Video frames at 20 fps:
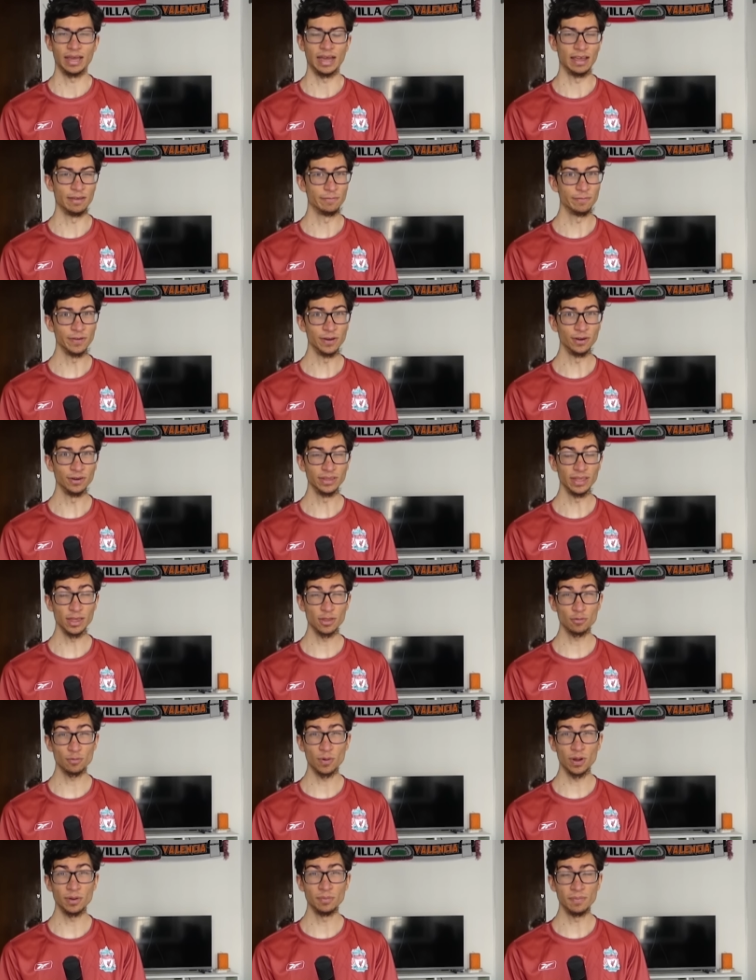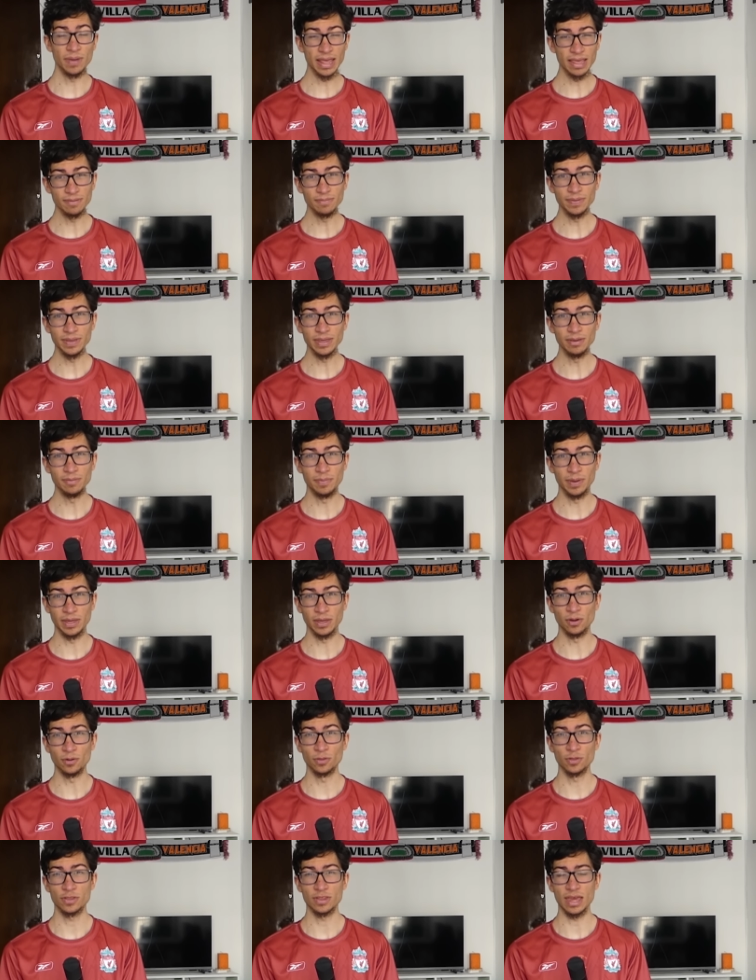I fear this one may be
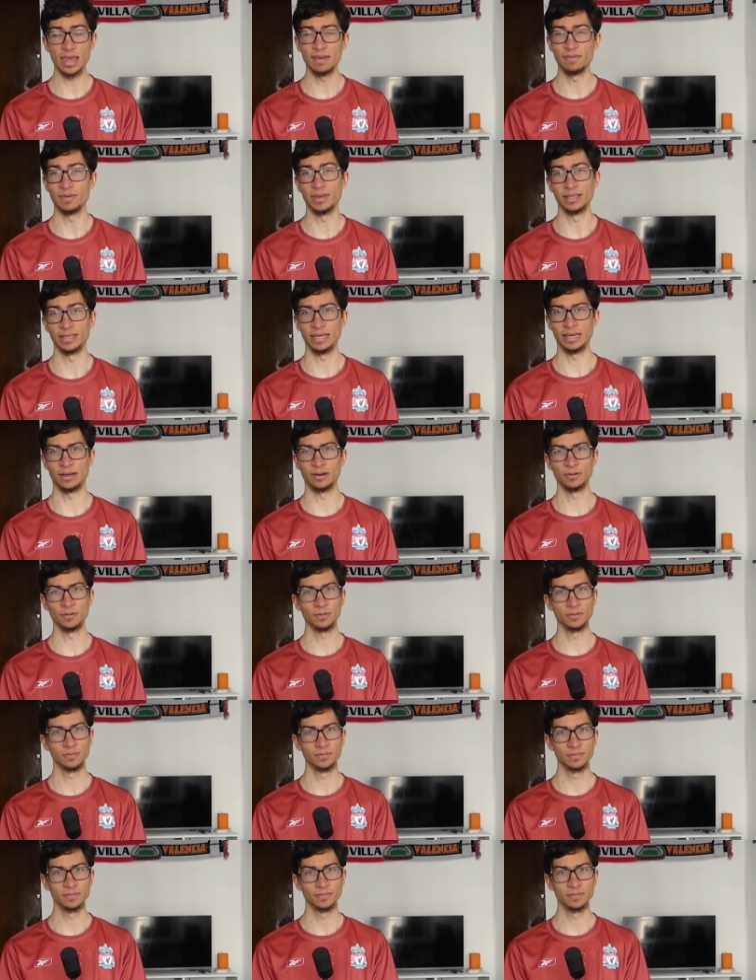beyond saving now.